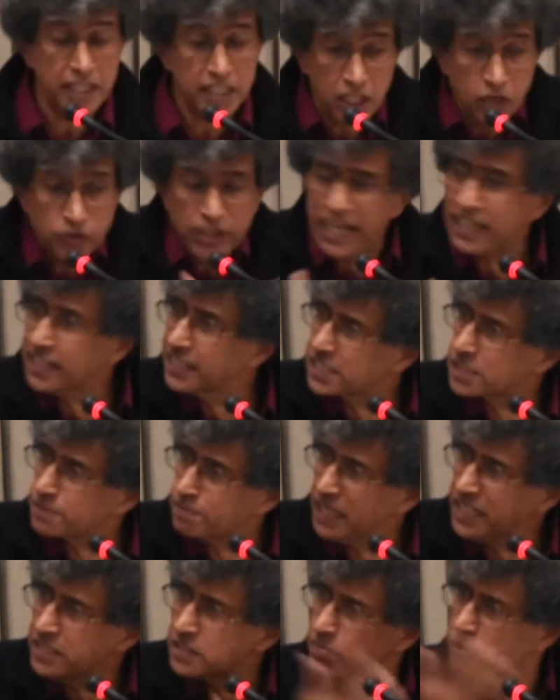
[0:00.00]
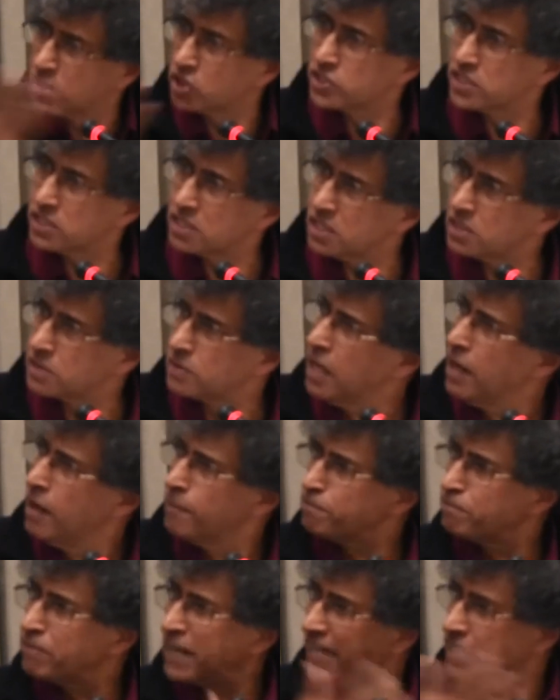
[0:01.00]
Now that explains, because it is
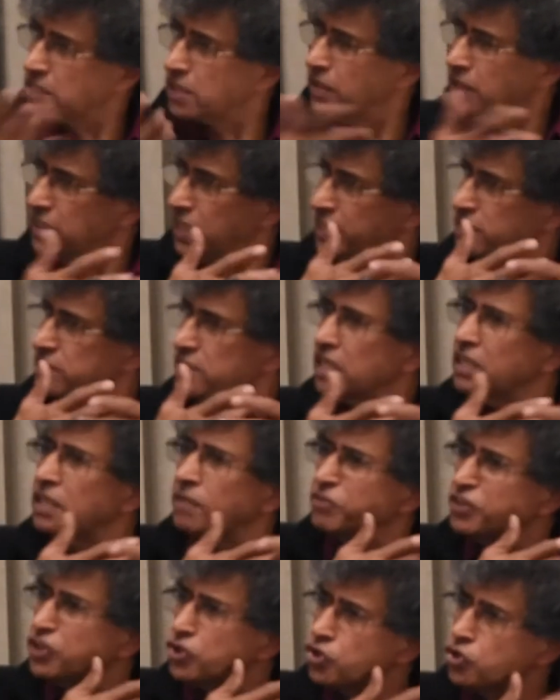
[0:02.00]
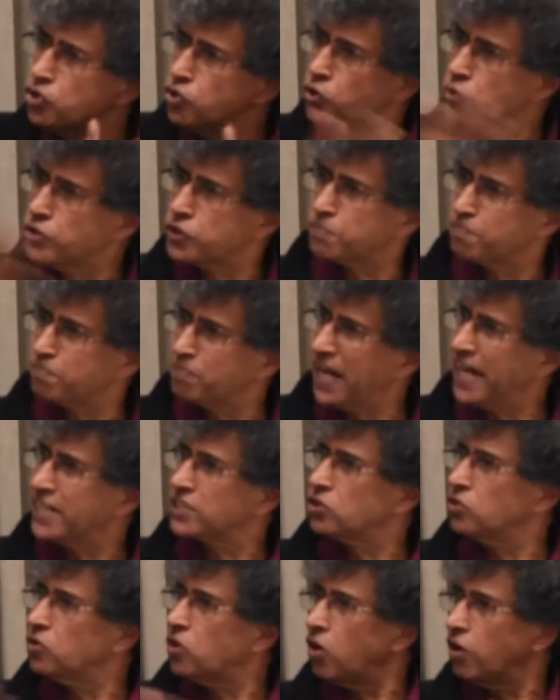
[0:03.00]
it's a huge
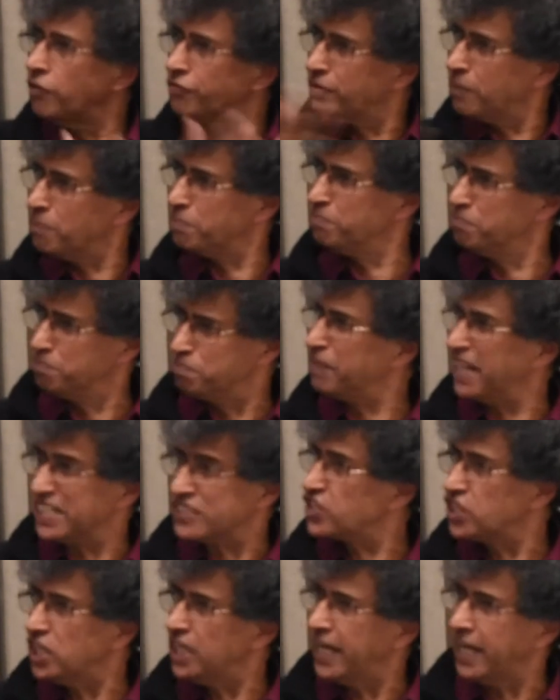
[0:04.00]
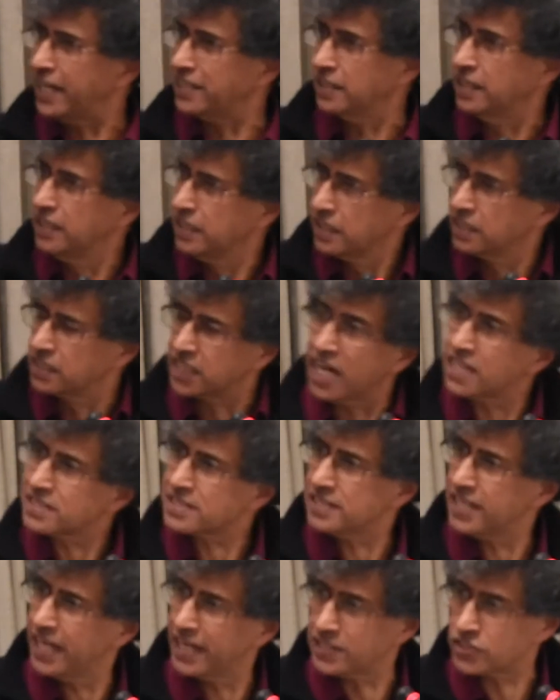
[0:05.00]
plateau of pasture land,
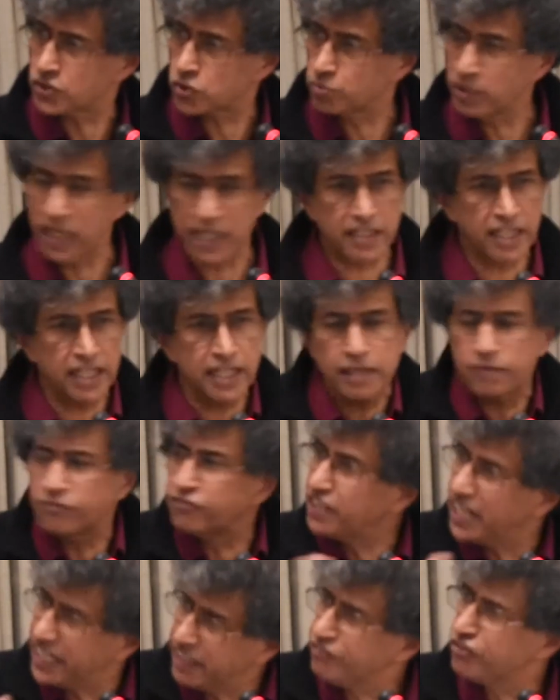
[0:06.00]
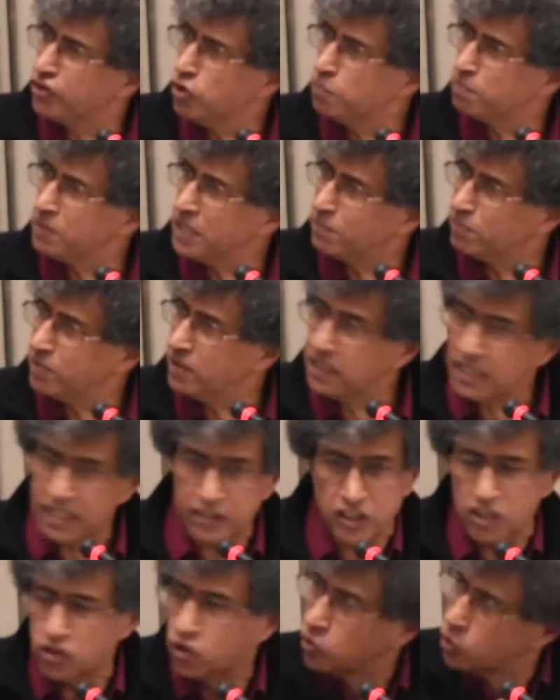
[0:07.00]
grasslands, where there are very few people,
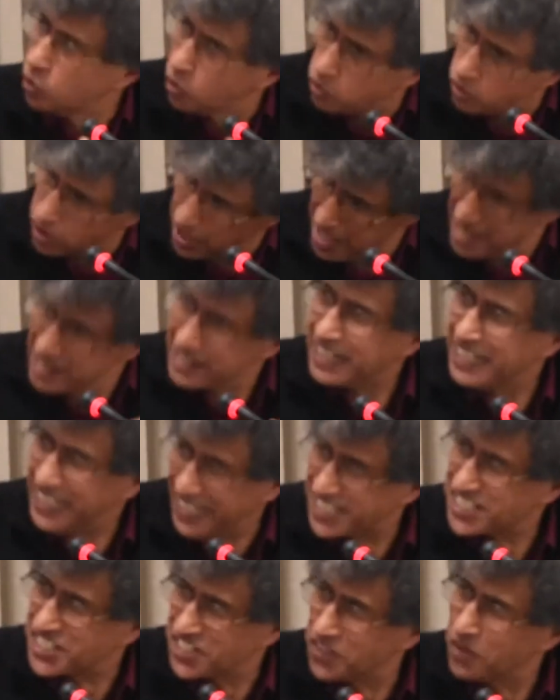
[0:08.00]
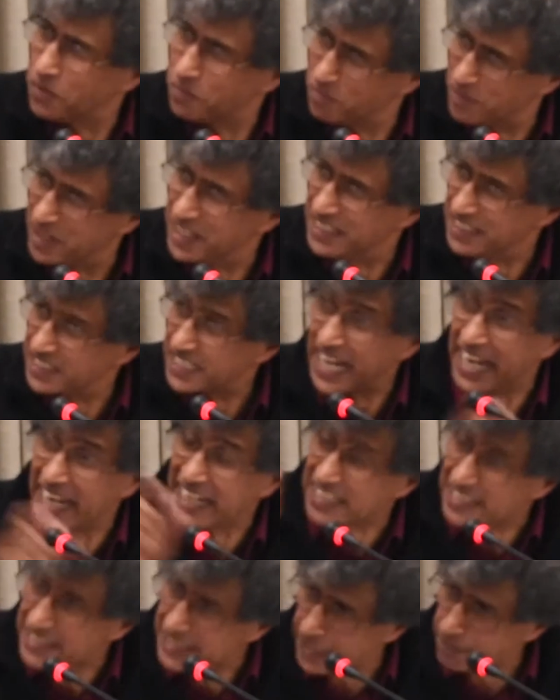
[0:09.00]
no collection of,
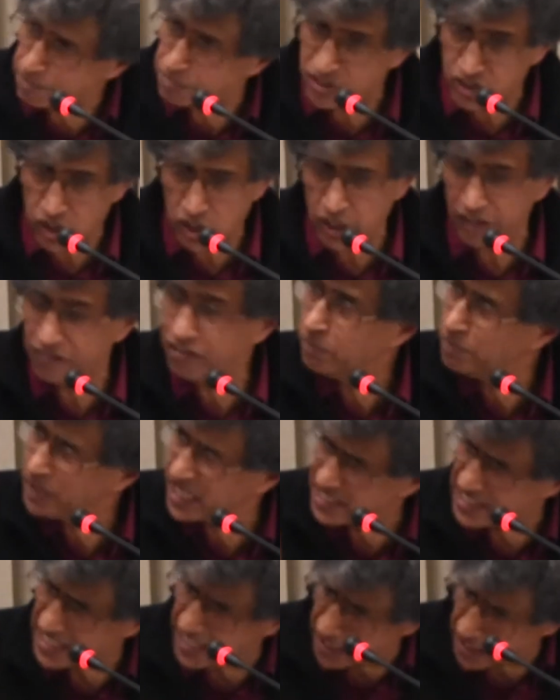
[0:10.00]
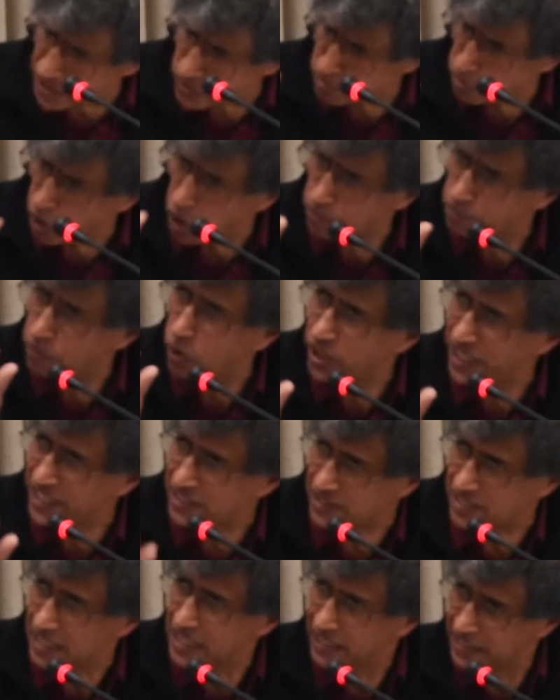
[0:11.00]
except the riverbeds. There are small
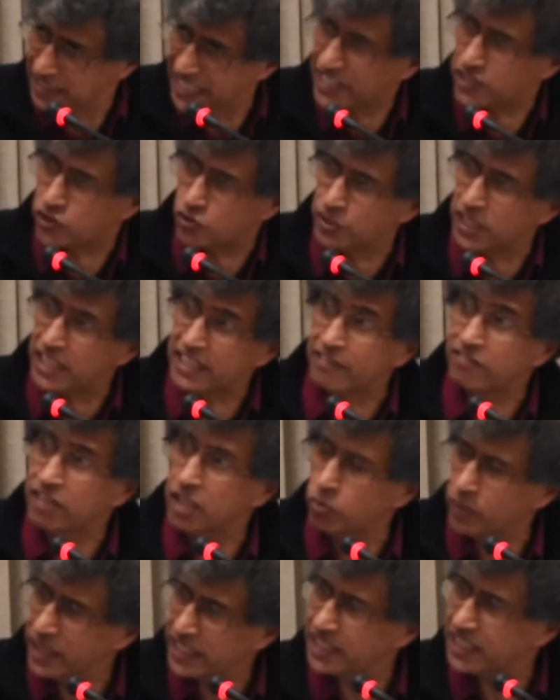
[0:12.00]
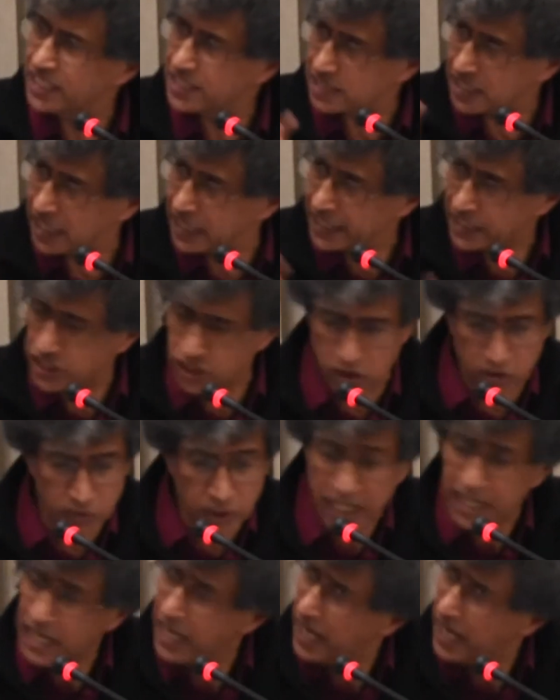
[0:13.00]
pockets next to the river where there is collection of,